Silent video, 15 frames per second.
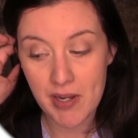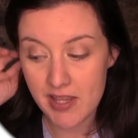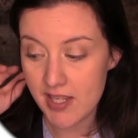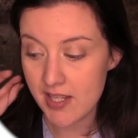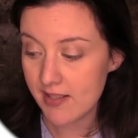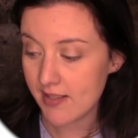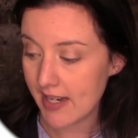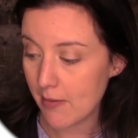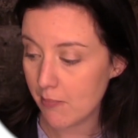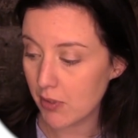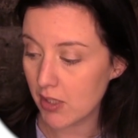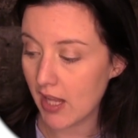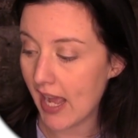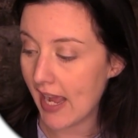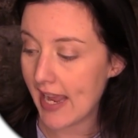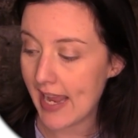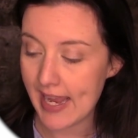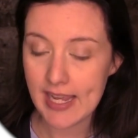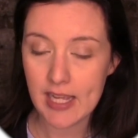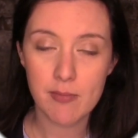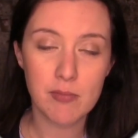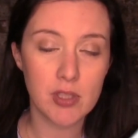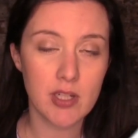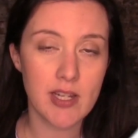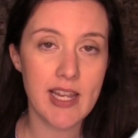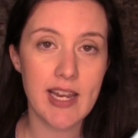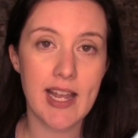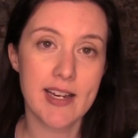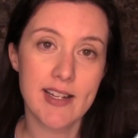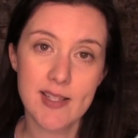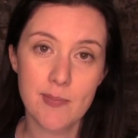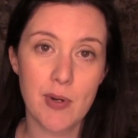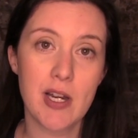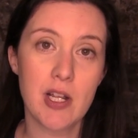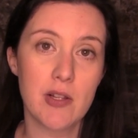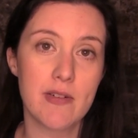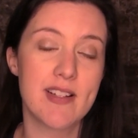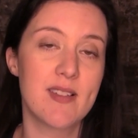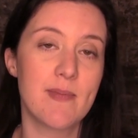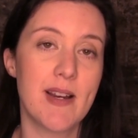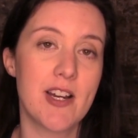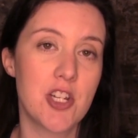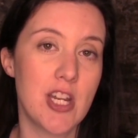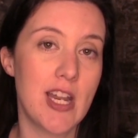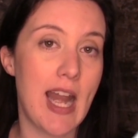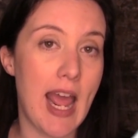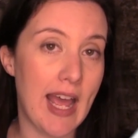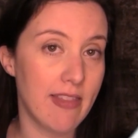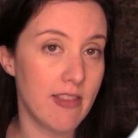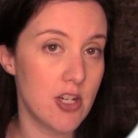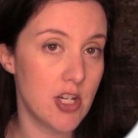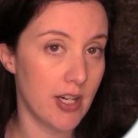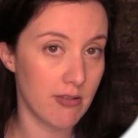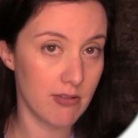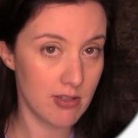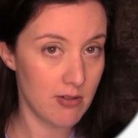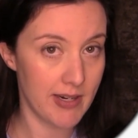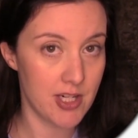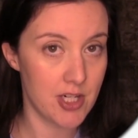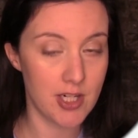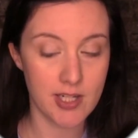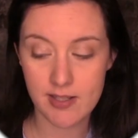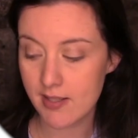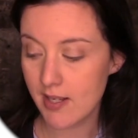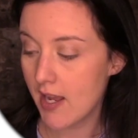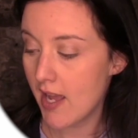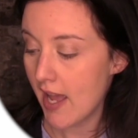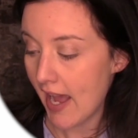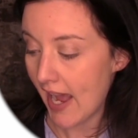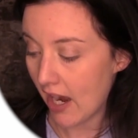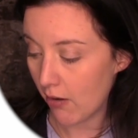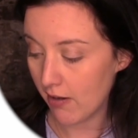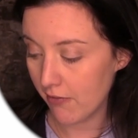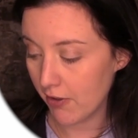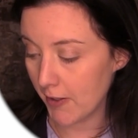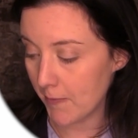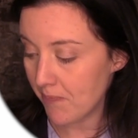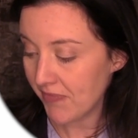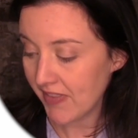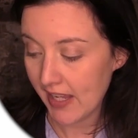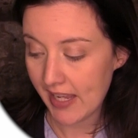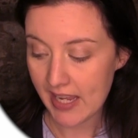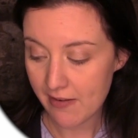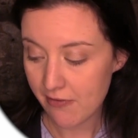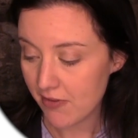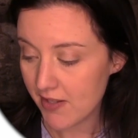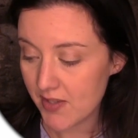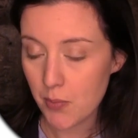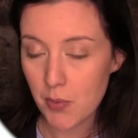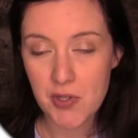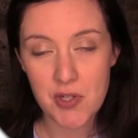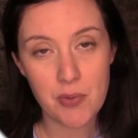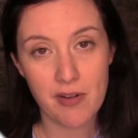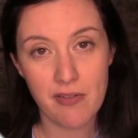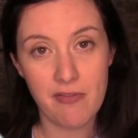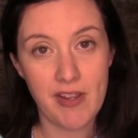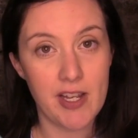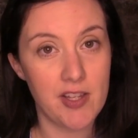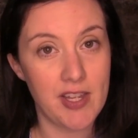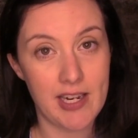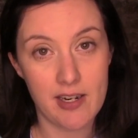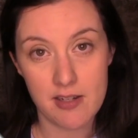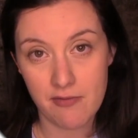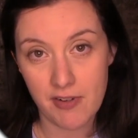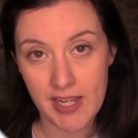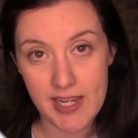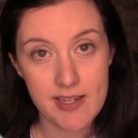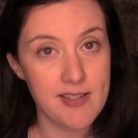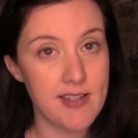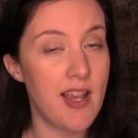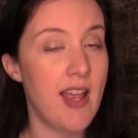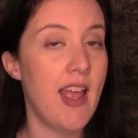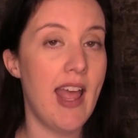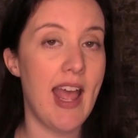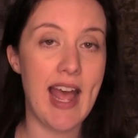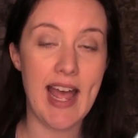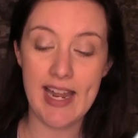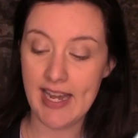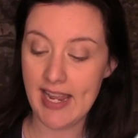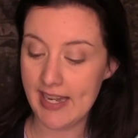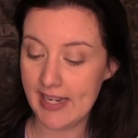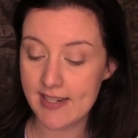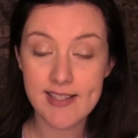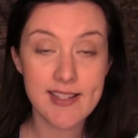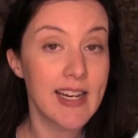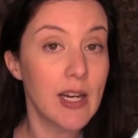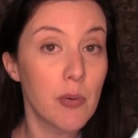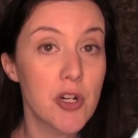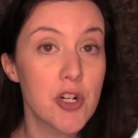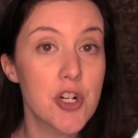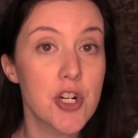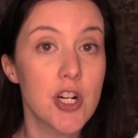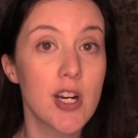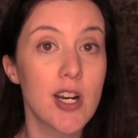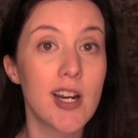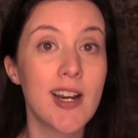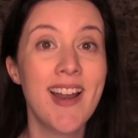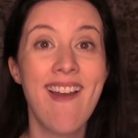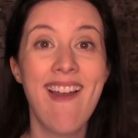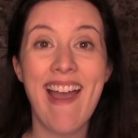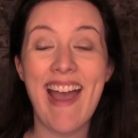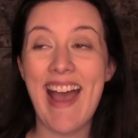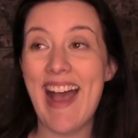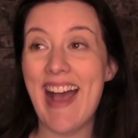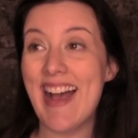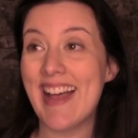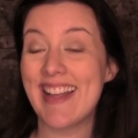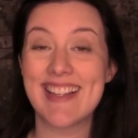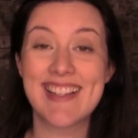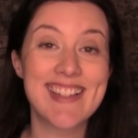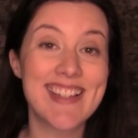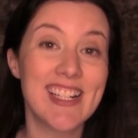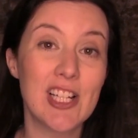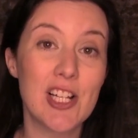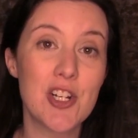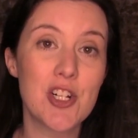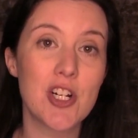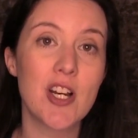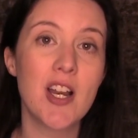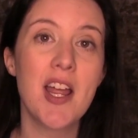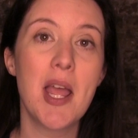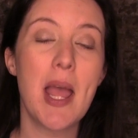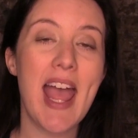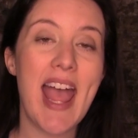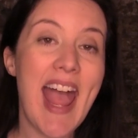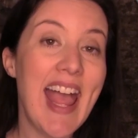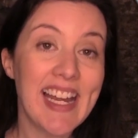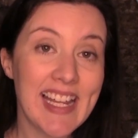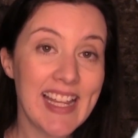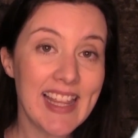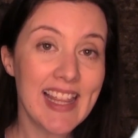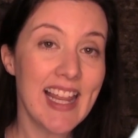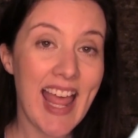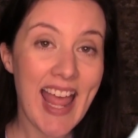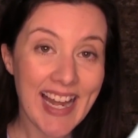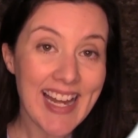in this sample, I am looking at a sprinkler inspection at the general questions. However, if this were to have failed at a device, at an extinguisher, at a cylinder, any